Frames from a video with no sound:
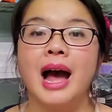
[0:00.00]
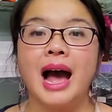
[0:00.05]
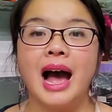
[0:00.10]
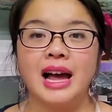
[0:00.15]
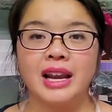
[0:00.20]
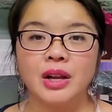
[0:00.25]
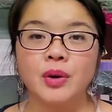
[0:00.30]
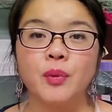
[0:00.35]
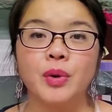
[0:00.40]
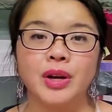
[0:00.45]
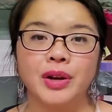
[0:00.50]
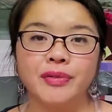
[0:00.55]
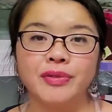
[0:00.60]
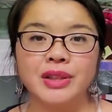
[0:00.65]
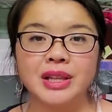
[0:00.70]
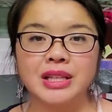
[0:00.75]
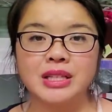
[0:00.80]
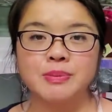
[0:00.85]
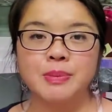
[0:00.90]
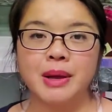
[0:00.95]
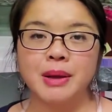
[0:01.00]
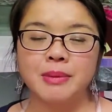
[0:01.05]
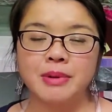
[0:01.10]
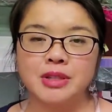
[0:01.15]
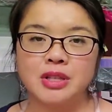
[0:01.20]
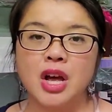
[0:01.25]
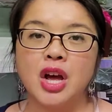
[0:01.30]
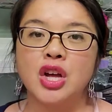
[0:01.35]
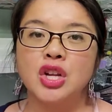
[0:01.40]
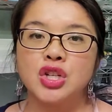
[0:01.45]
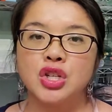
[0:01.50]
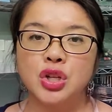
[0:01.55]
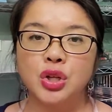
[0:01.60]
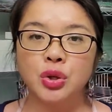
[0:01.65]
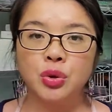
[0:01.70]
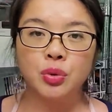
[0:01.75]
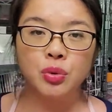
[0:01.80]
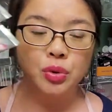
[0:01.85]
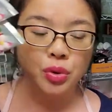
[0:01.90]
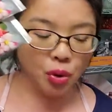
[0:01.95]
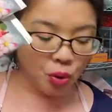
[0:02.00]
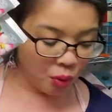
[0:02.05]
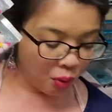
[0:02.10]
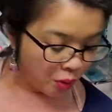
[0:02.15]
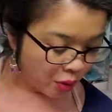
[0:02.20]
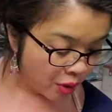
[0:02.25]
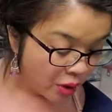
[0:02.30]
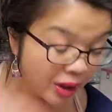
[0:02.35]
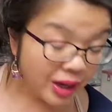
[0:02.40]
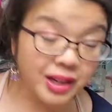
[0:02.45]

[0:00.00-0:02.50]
adding one of these babies to your order?